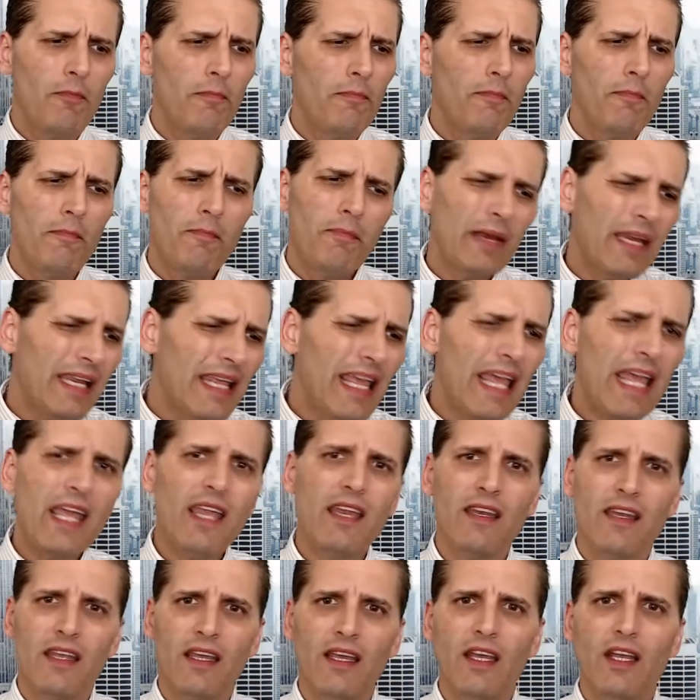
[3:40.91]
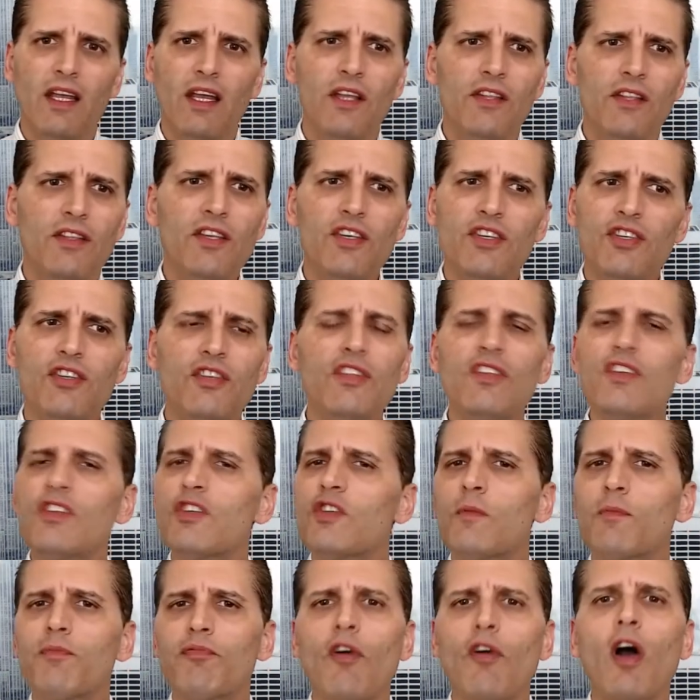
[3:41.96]
again, this shouldn't
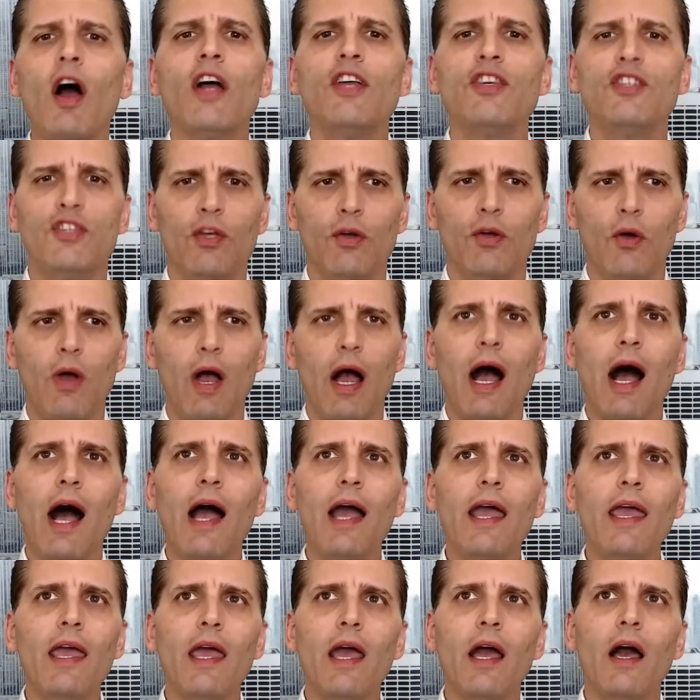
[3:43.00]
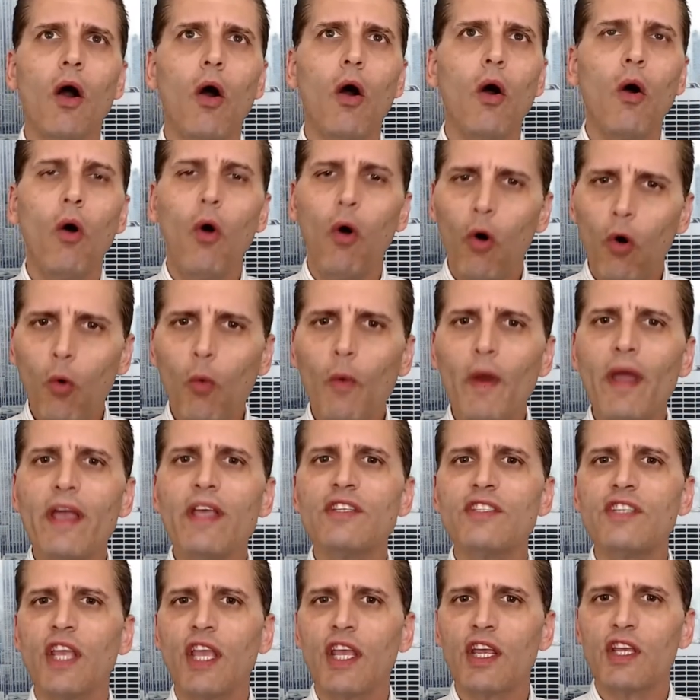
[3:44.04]
surprise you. I always
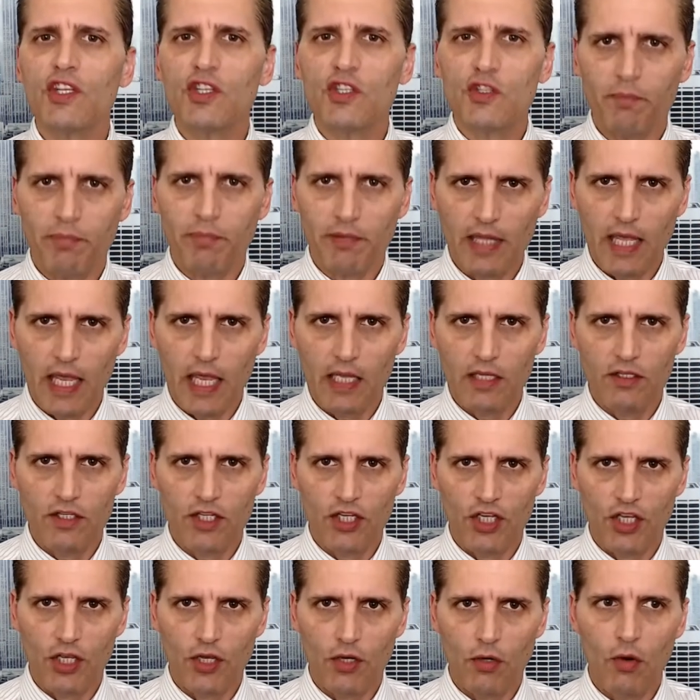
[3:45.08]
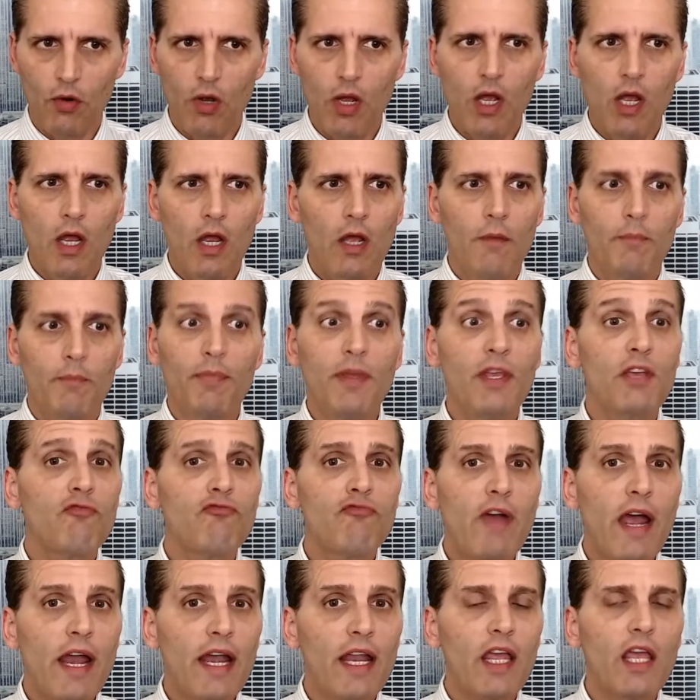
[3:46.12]
explain to you, be
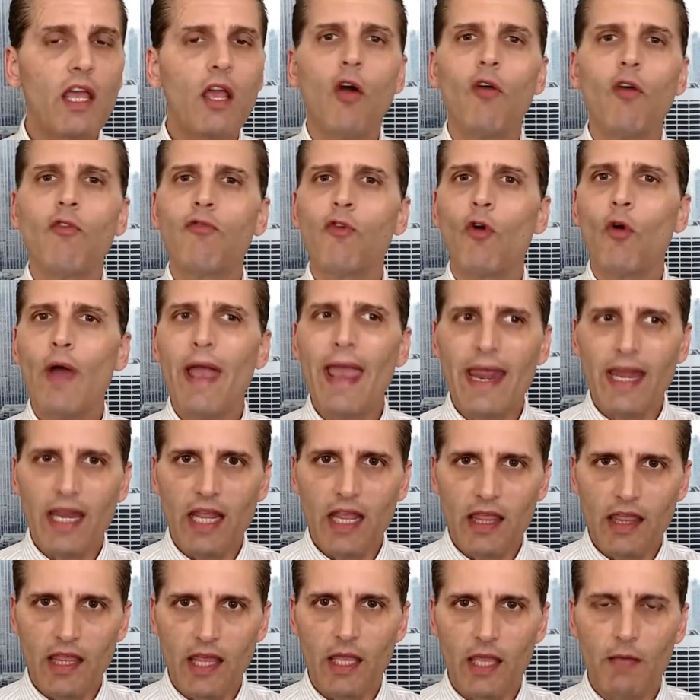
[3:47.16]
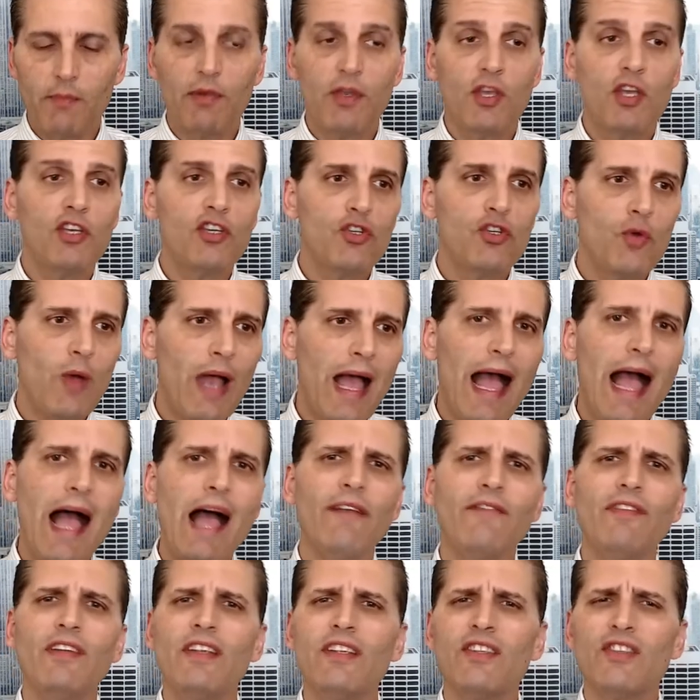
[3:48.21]
ready for anything because you
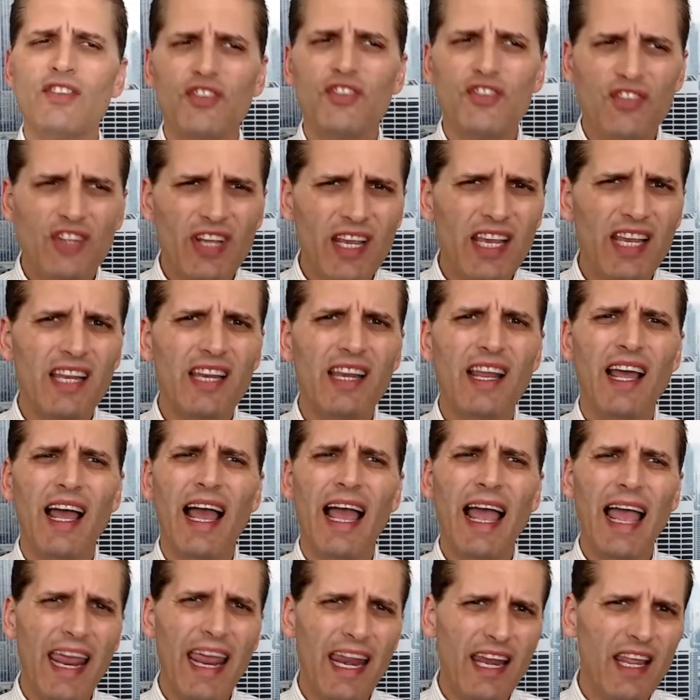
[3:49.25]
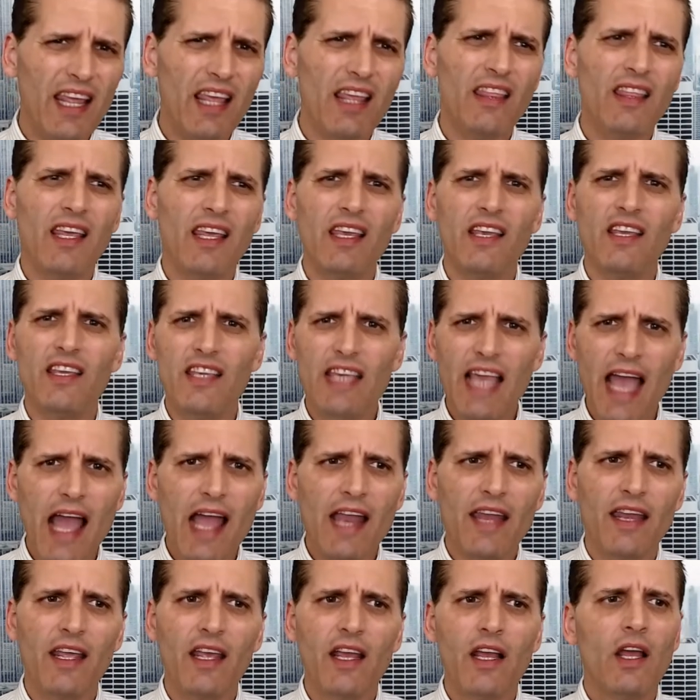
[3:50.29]
haven't seen anything yet.
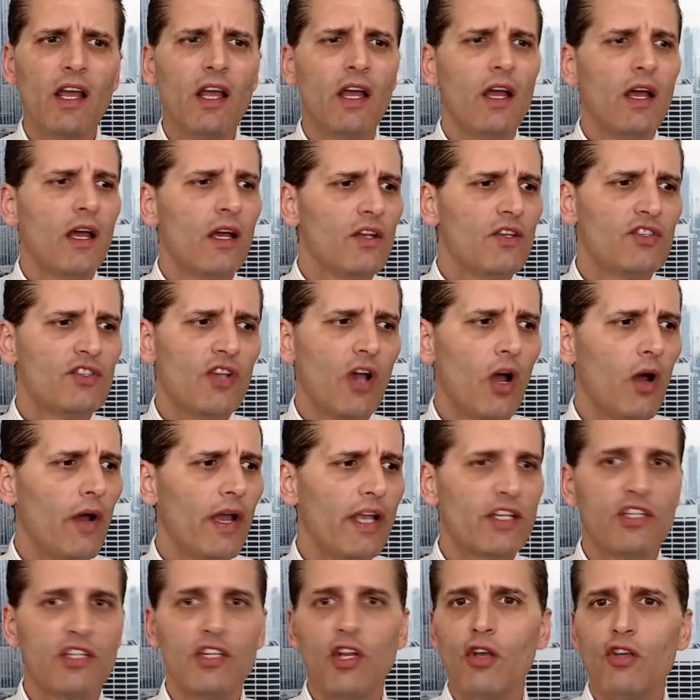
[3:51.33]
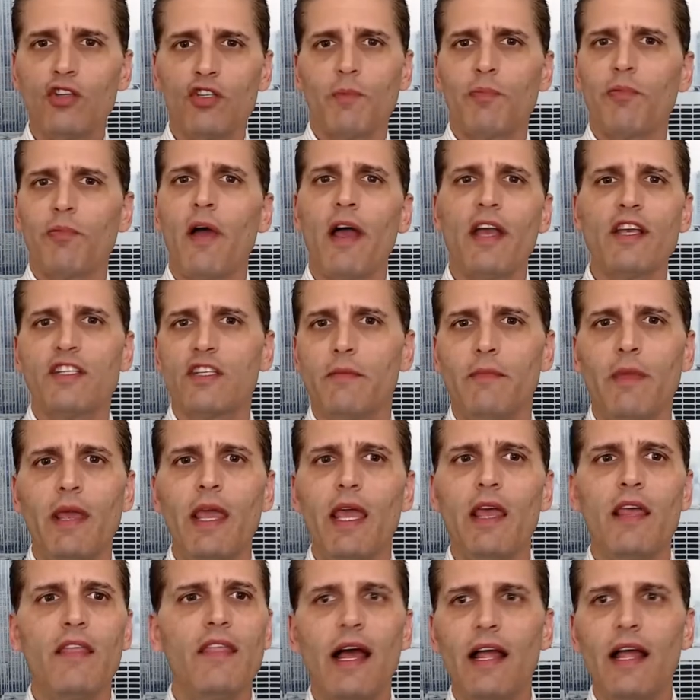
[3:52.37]
So it's no surprise to me
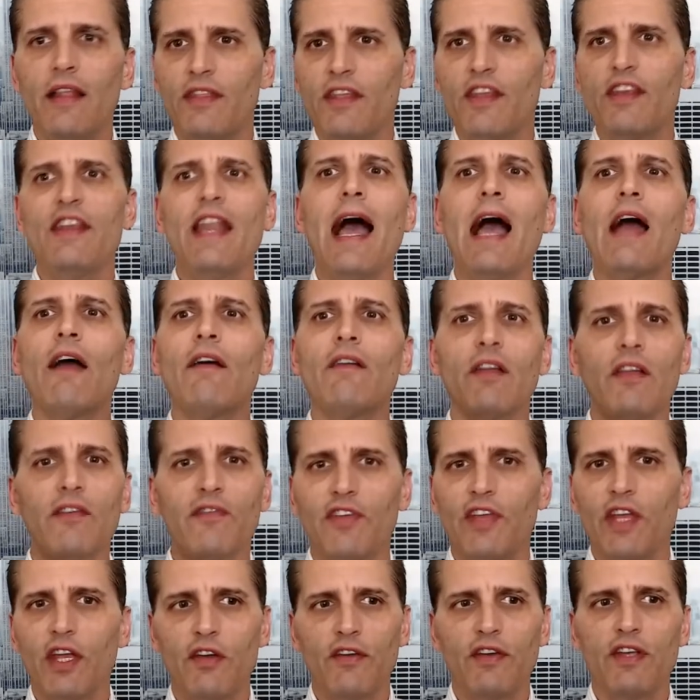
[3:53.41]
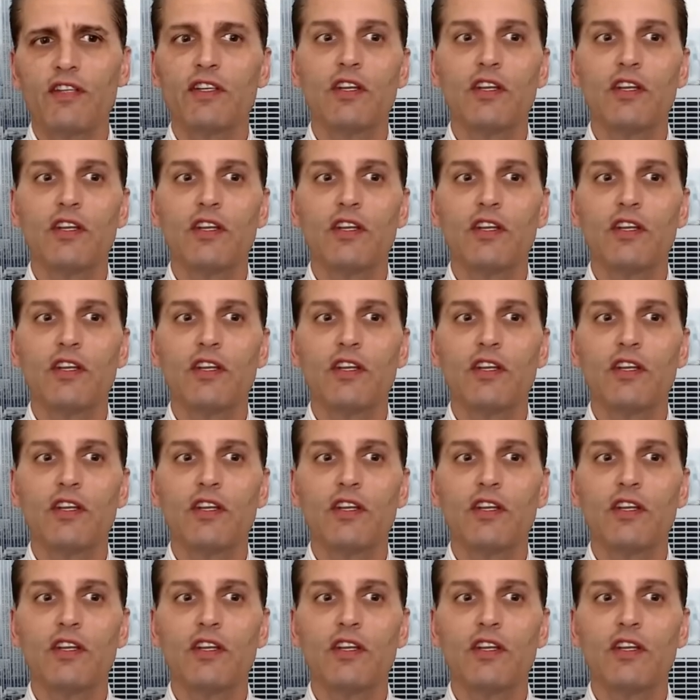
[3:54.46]
that the narrative here is,